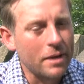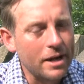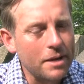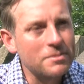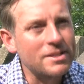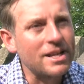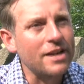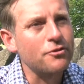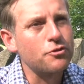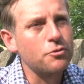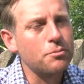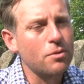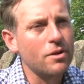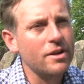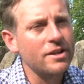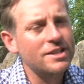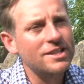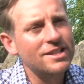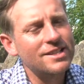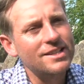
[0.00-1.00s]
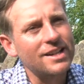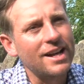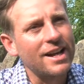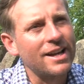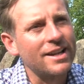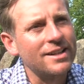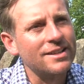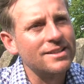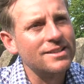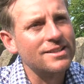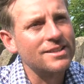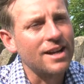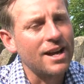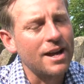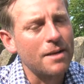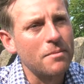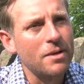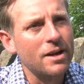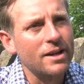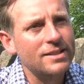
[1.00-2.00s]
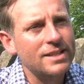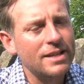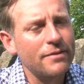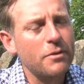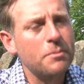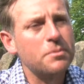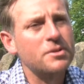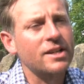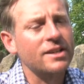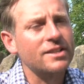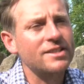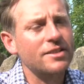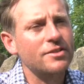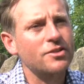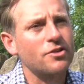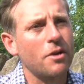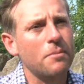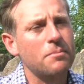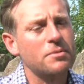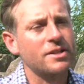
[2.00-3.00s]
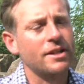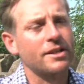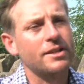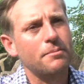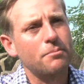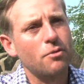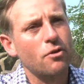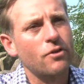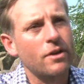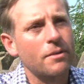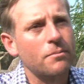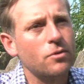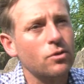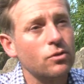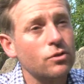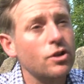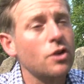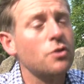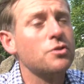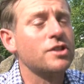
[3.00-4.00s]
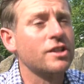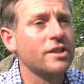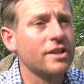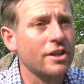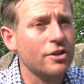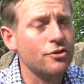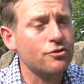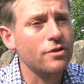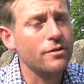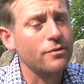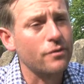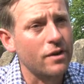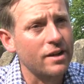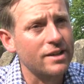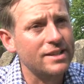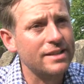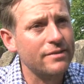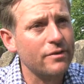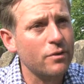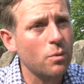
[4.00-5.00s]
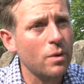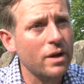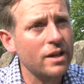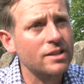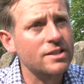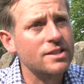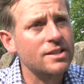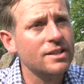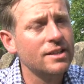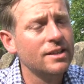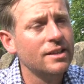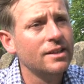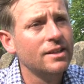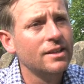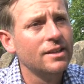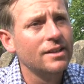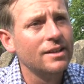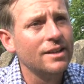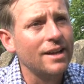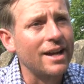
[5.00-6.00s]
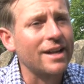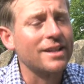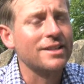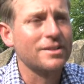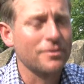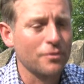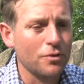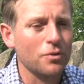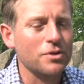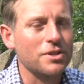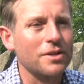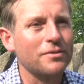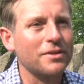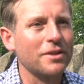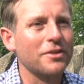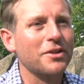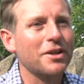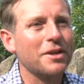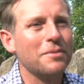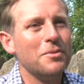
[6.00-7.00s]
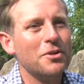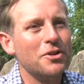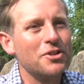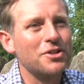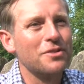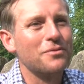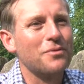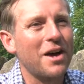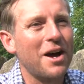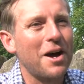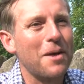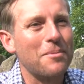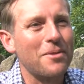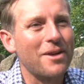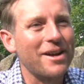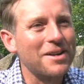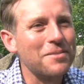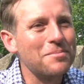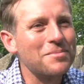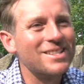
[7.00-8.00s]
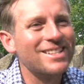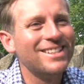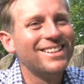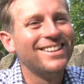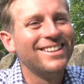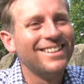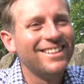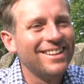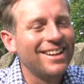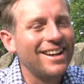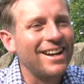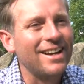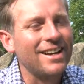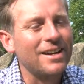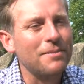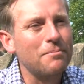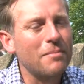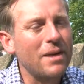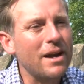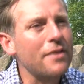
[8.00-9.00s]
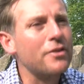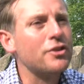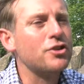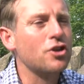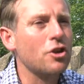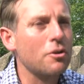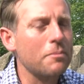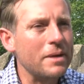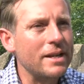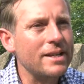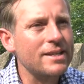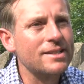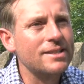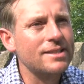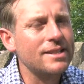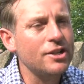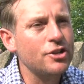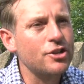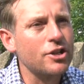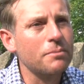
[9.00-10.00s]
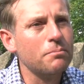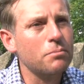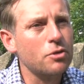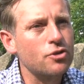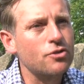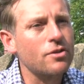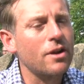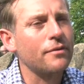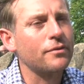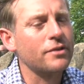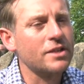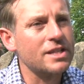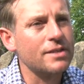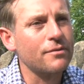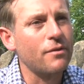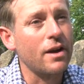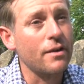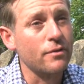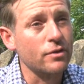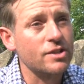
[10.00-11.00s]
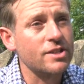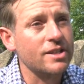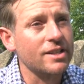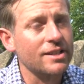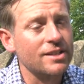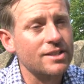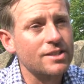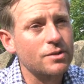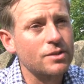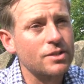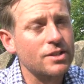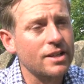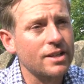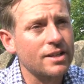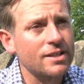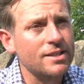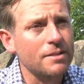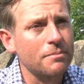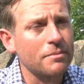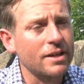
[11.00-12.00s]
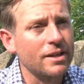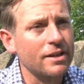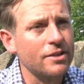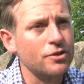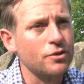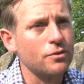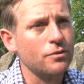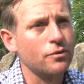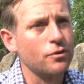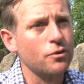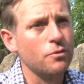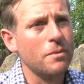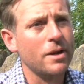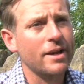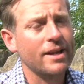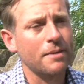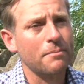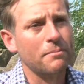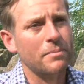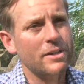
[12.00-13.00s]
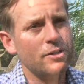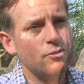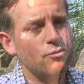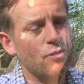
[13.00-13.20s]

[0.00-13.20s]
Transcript: My name is Andrew Price and I'm a TV presenter, so I present a programme called Coast and Country for ITV Wales. And of course I've done the commercial for Harper Adams. My other job is teaching bushcraft and survival skills. It's something I do through my company